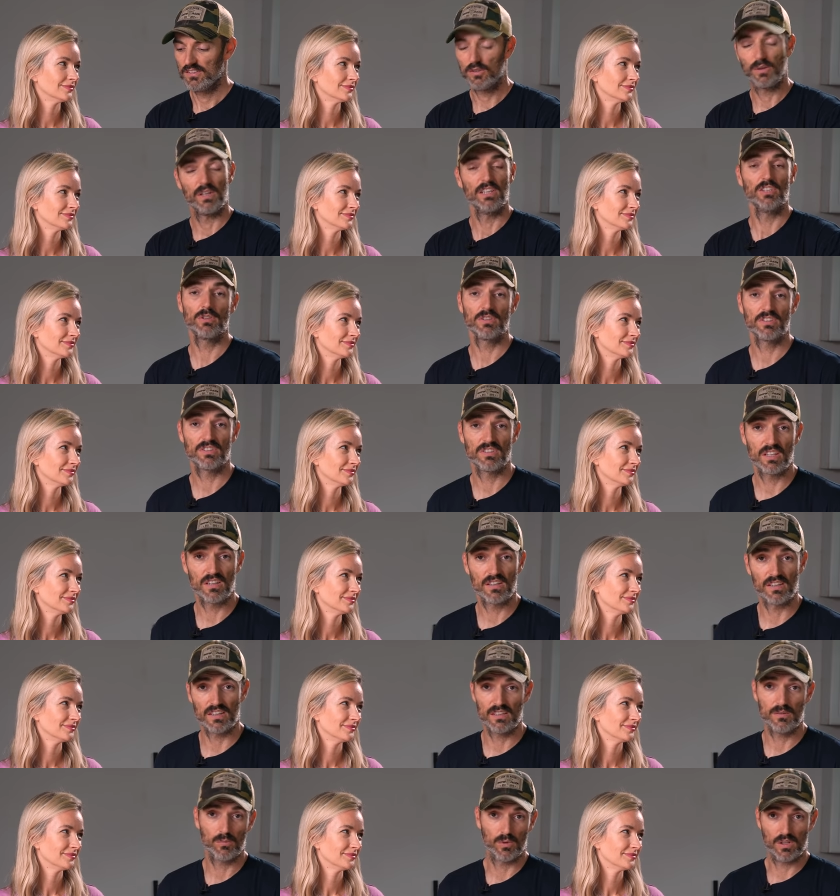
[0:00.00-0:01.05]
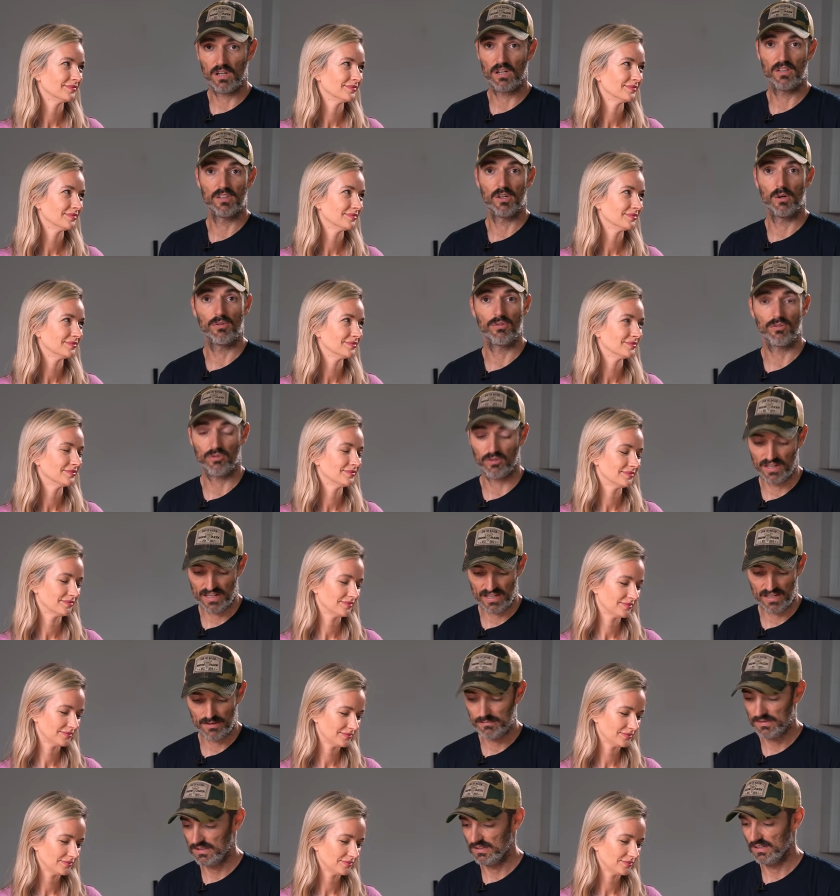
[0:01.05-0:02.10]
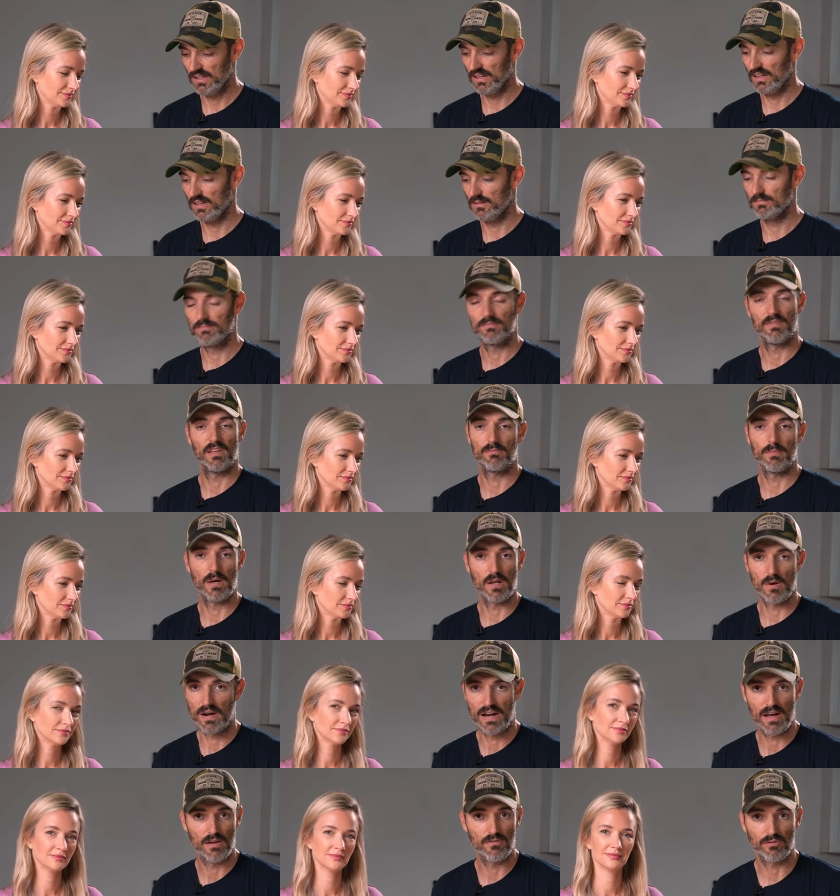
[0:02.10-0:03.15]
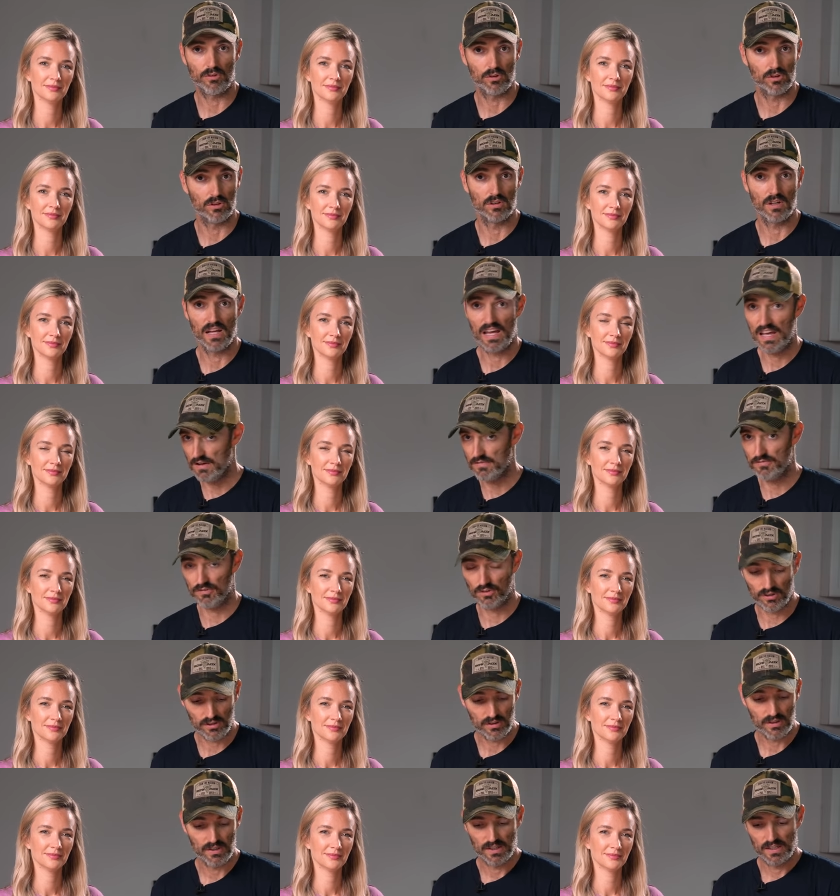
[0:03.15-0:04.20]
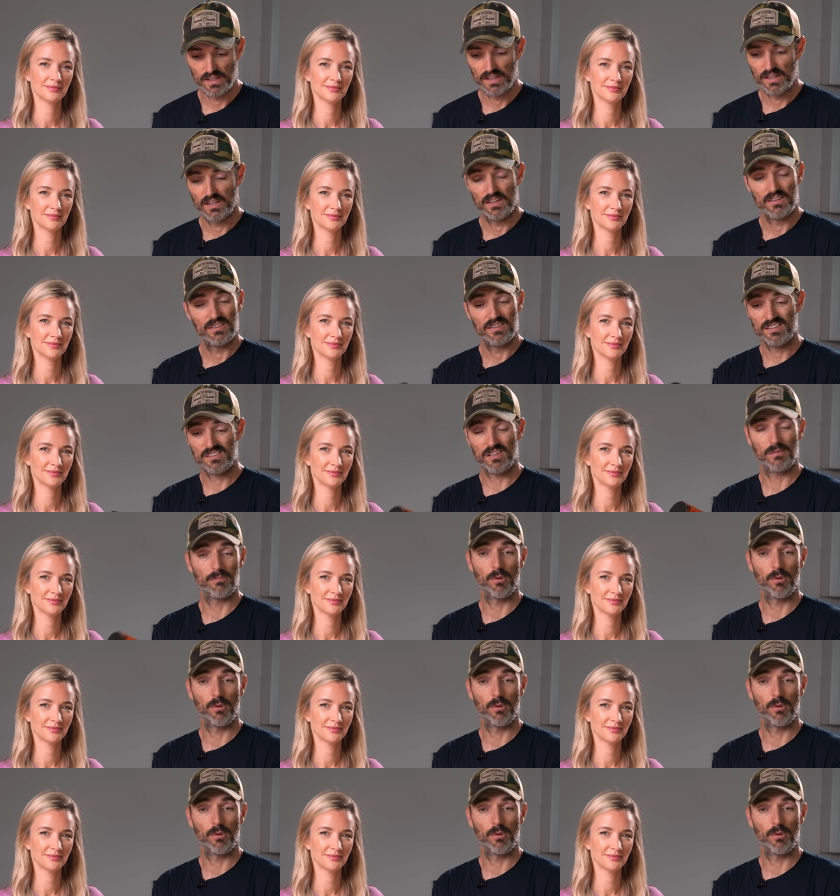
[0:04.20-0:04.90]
Speaker 1: So interestingly, we all know Fram. They've been around forever. These are